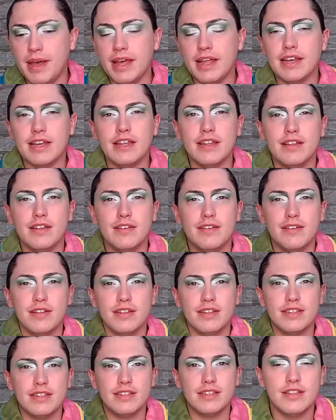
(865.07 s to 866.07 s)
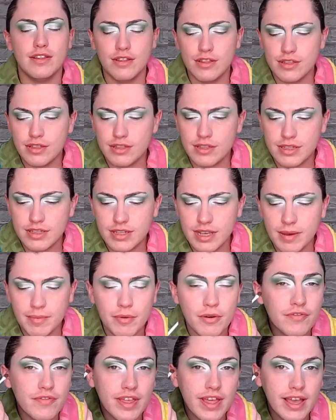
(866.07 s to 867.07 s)
in, tap
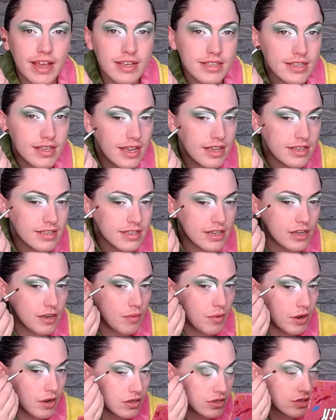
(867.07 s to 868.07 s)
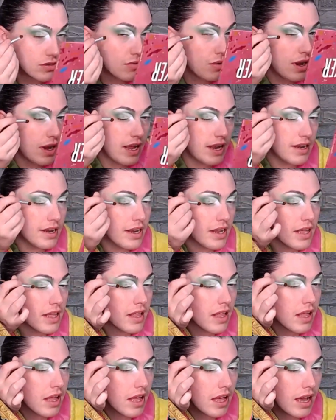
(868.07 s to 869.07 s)
off the excess, and you want to just go in
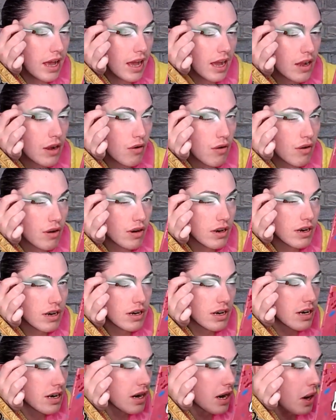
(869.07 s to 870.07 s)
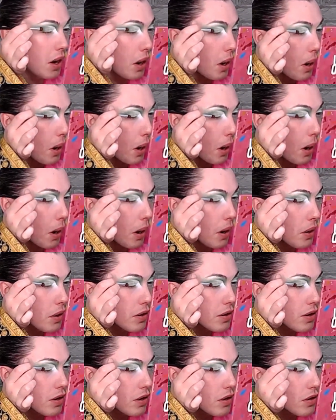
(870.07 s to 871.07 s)
at a corner,
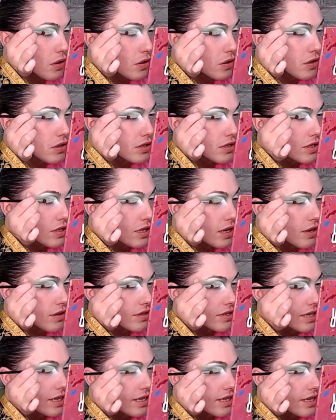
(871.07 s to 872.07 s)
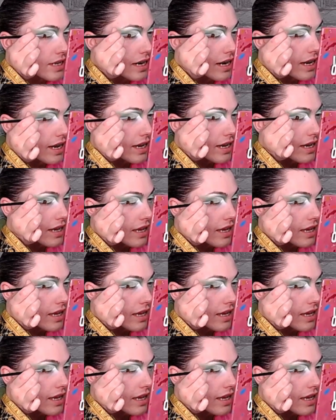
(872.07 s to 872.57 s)
just at the outside of your eye.